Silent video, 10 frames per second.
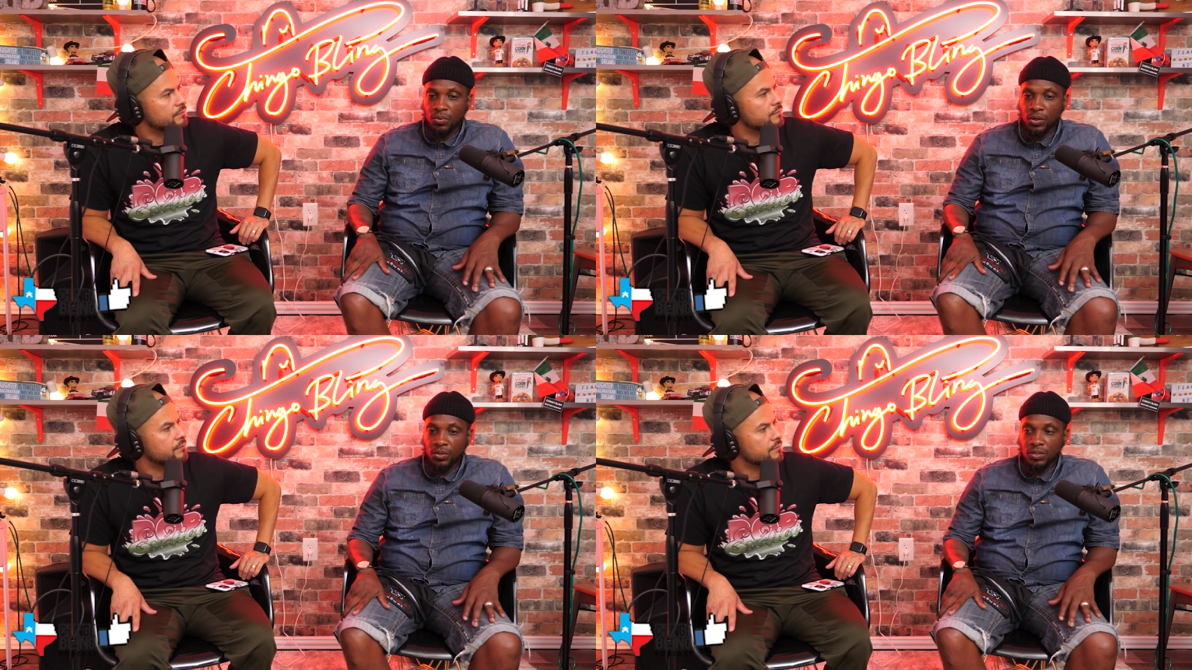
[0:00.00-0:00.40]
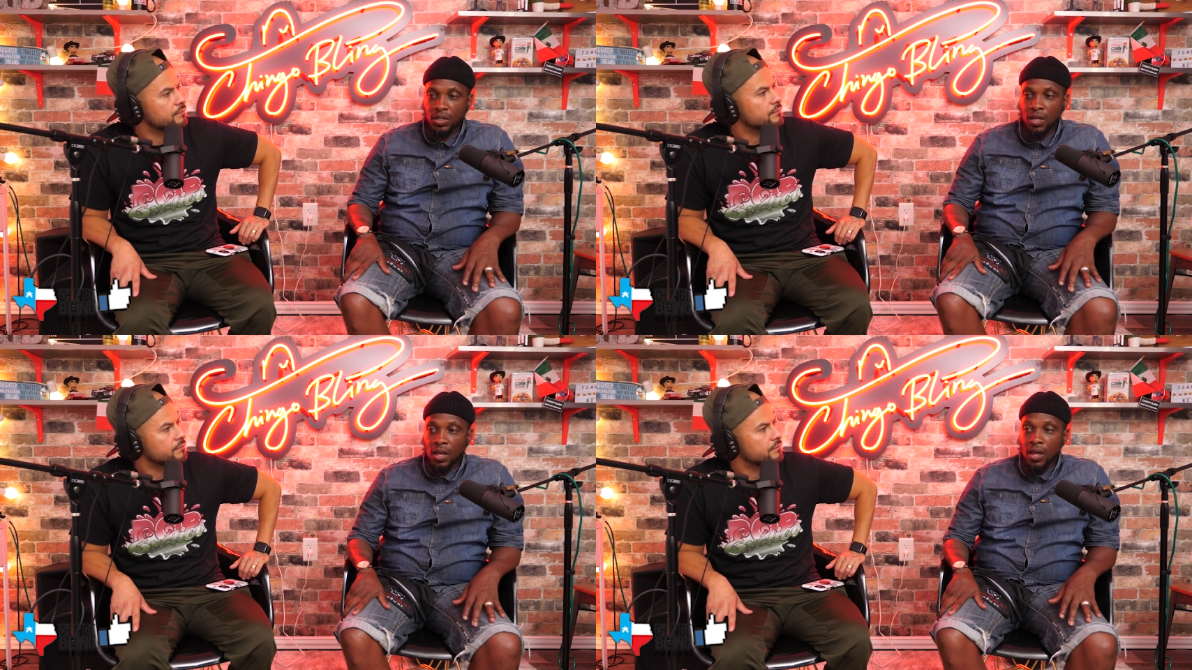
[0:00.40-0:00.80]
Speaker 1: on
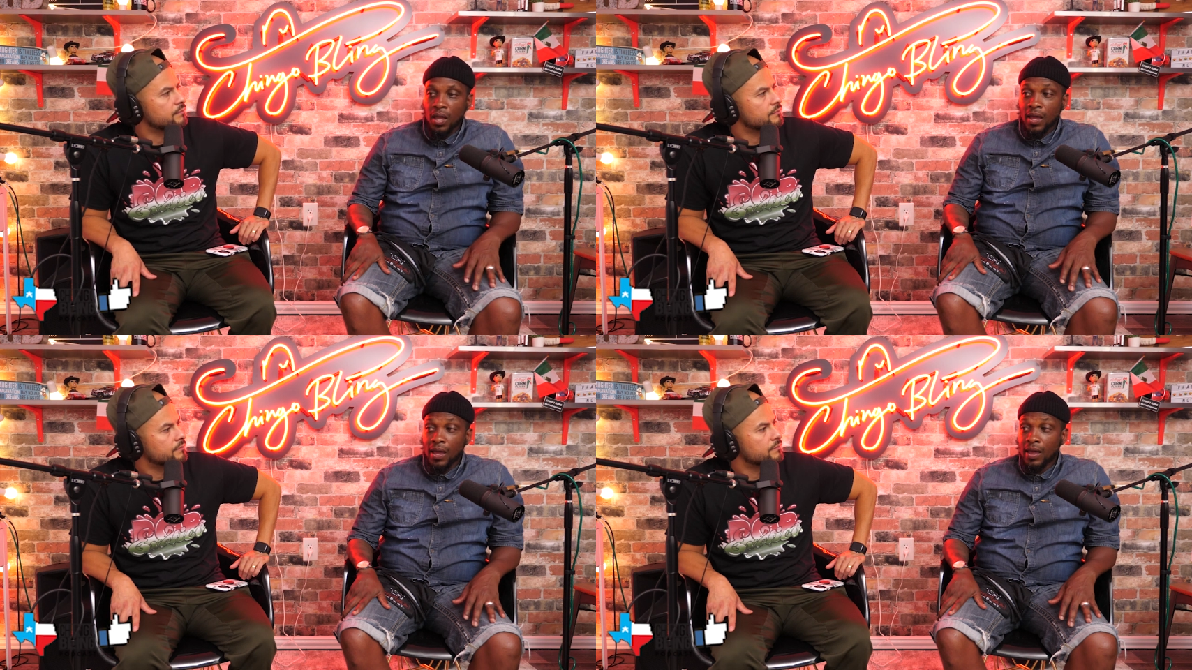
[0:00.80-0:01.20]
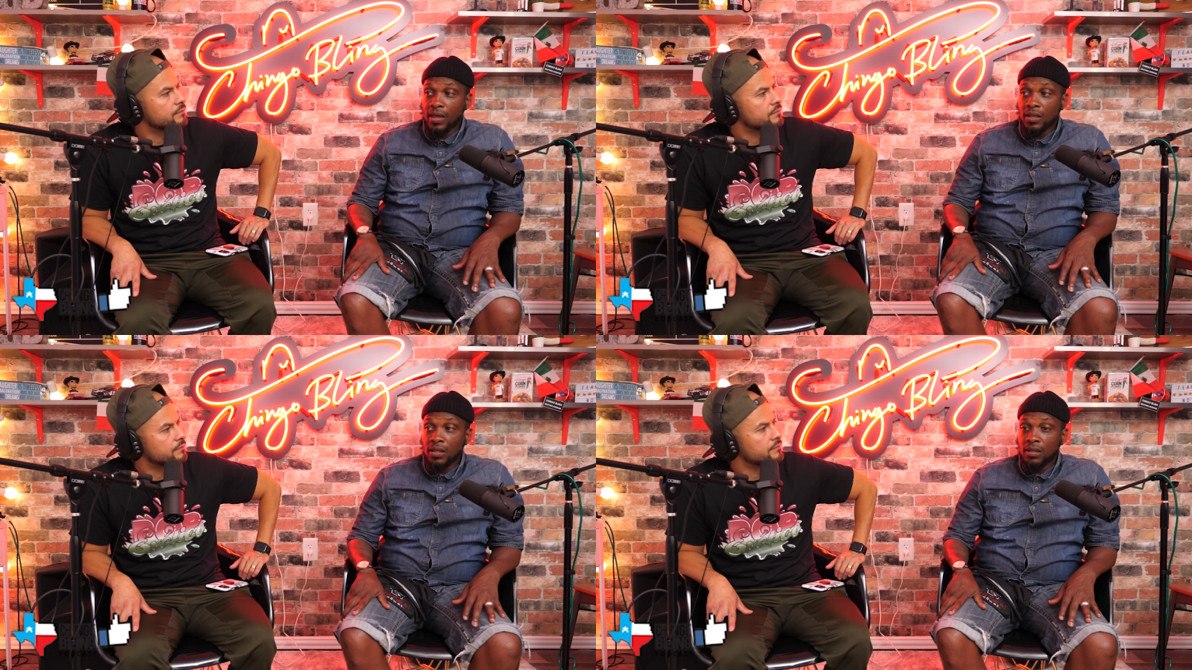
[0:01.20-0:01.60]
Thursday.
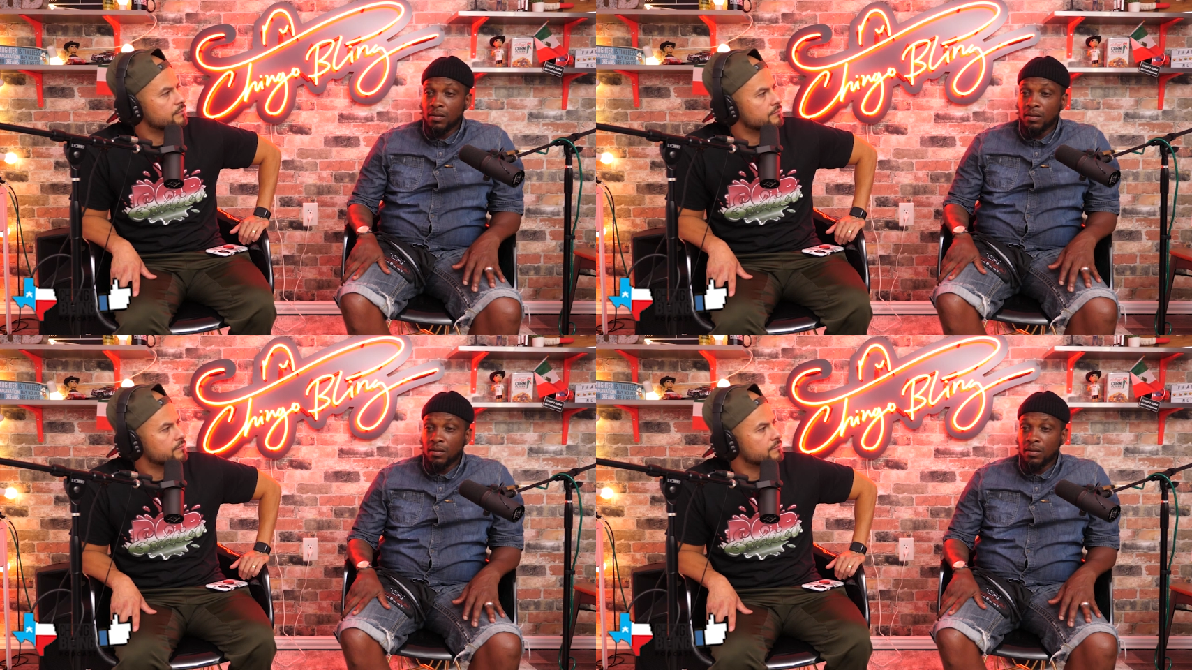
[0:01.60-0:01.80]
And